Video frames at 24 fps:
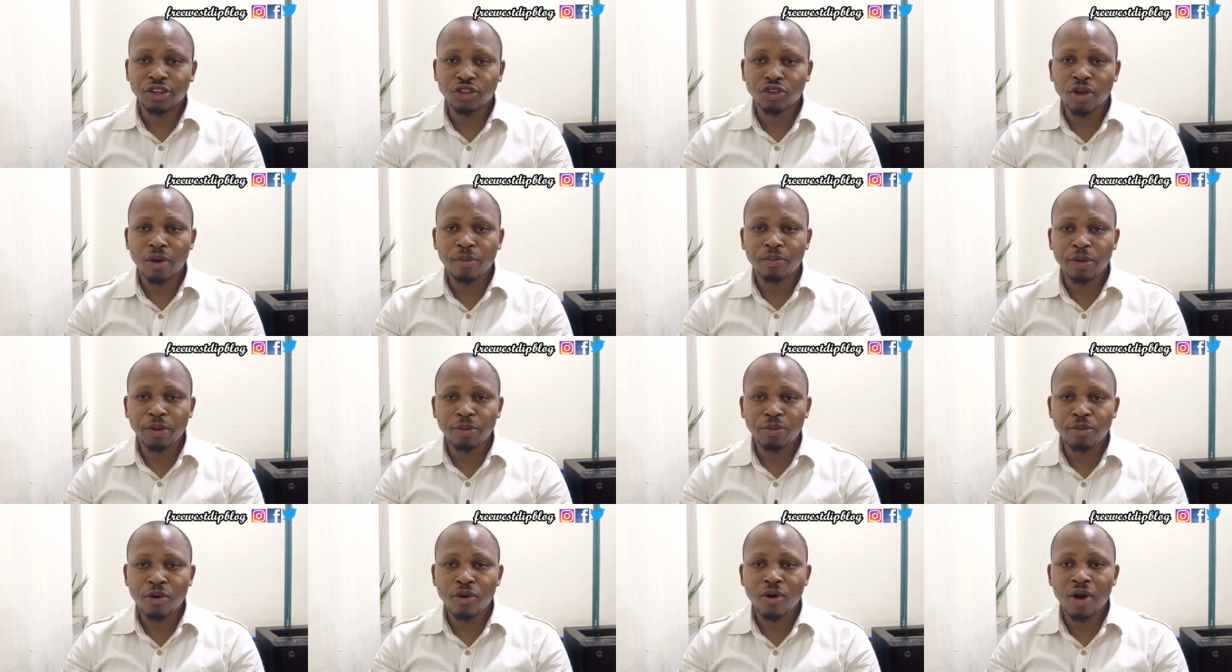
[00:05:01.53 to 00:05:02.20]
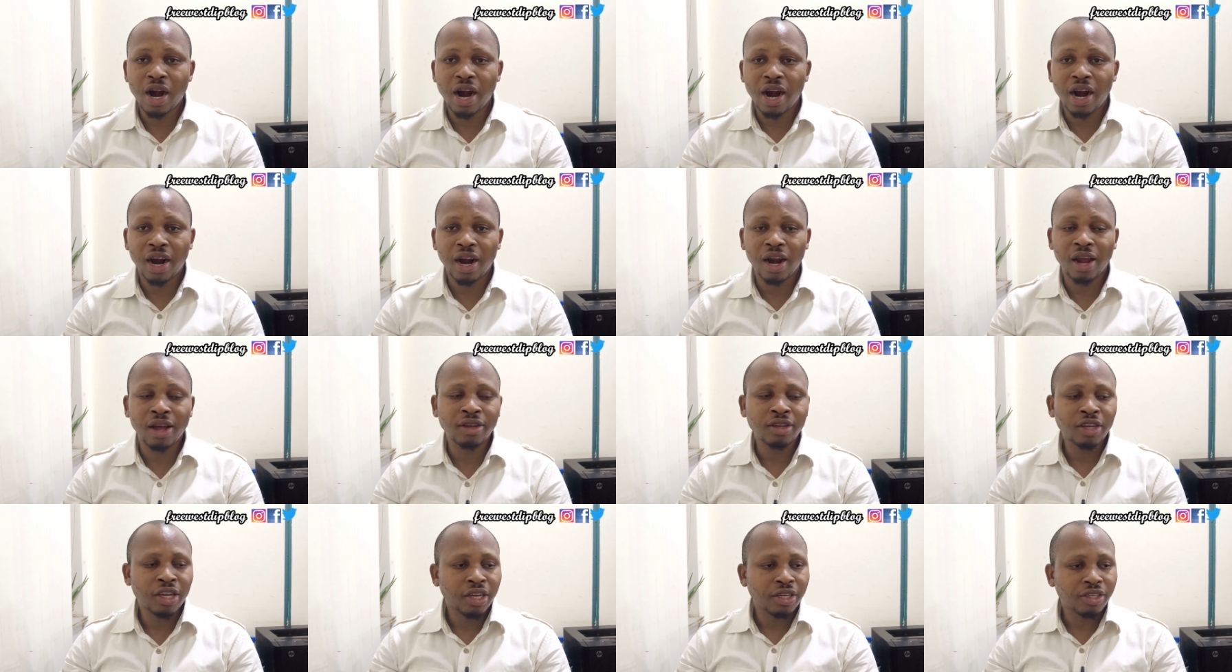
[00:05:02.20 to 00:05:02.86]
Some people
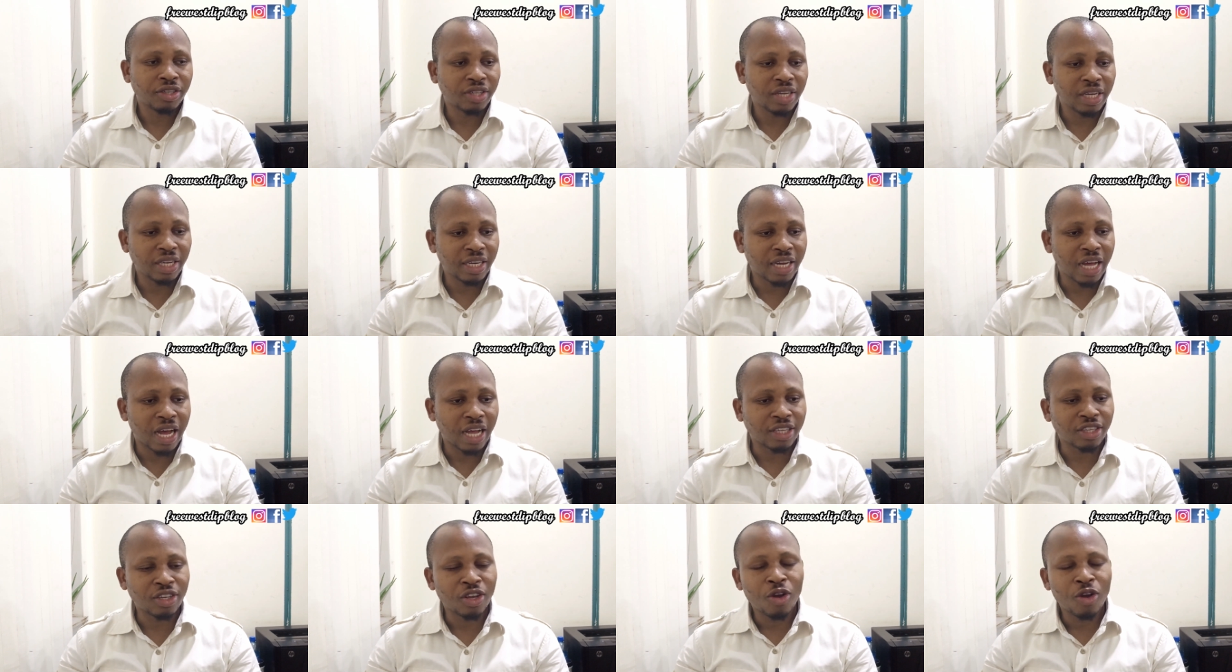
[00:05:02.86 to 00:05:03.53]
are saying that